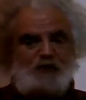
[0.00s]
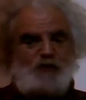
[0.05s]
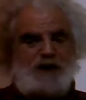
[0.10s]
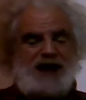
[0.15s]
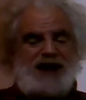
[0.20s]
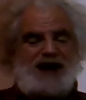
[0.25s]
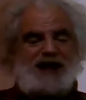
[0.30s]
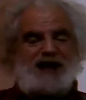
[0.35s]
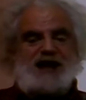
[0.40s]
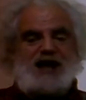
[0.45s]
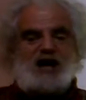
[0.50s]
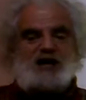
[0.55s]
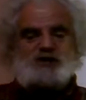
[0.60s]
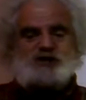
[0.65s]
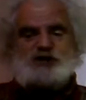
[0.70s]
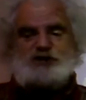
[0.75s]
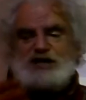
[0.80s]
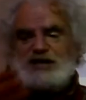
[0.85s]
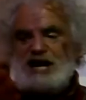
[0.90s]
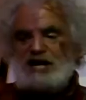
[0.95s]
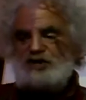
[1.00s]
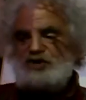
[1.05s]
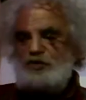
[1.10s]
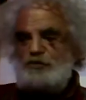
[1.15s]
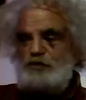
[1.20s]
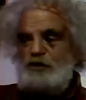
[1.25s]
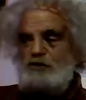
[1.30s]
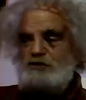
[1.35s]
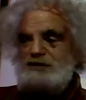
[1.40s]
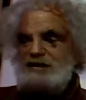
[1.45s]
way to denature
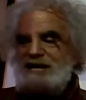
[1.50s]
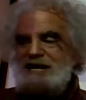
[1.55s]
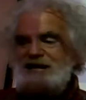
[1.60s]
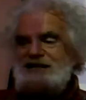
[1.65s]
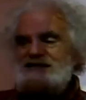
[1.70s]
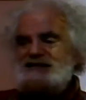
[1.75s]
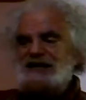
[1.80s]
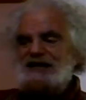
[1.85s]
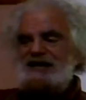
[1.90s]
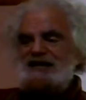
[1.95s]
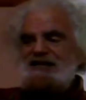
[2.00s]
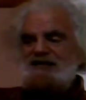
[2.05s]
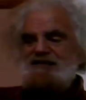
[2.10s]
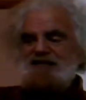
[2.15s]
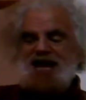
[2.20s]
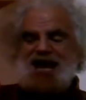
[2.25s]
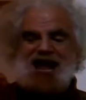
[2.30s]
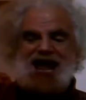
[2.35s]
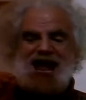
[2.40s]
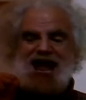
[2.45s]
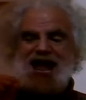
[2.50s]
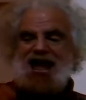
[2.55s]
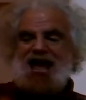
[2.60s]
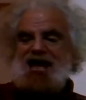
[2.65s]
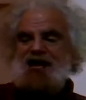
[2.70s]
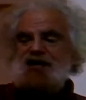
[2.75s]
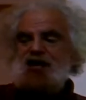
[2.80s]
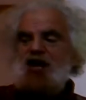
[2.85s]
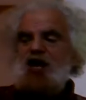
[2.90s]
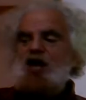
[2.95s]
proteins is to
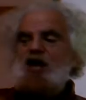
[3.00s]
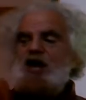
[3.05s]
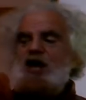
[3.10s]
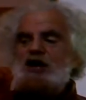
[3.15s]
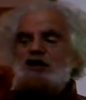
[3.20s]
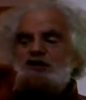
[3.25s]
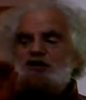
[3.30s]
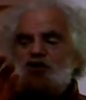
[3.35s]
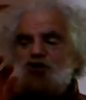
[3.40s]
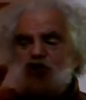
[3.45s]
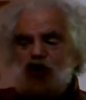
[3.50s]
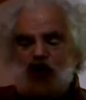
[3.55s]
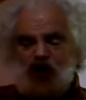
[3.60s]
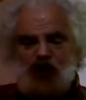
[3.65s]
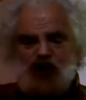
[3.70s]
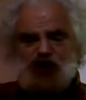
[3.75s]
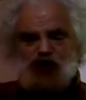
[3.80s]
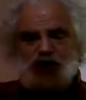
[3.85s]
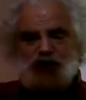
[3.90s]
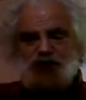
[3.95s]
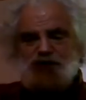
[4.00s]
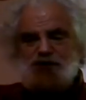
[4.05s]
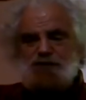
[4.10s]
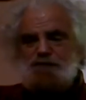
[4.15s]
add detergent.